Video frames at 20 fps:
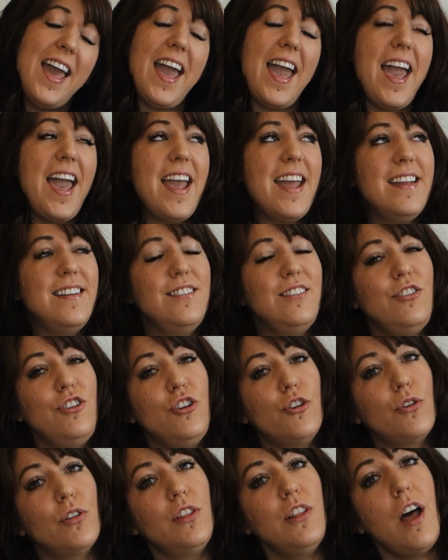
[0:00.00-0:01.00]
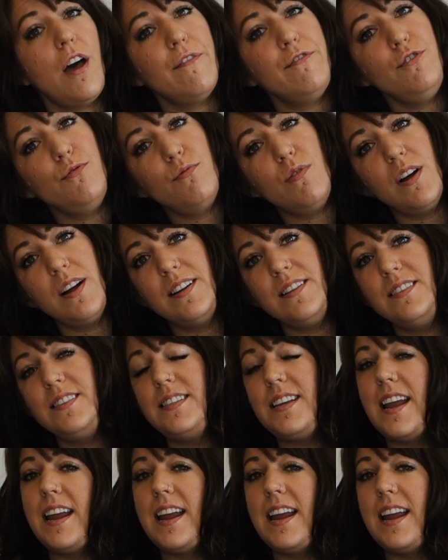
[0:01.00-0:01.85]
and your loved ones,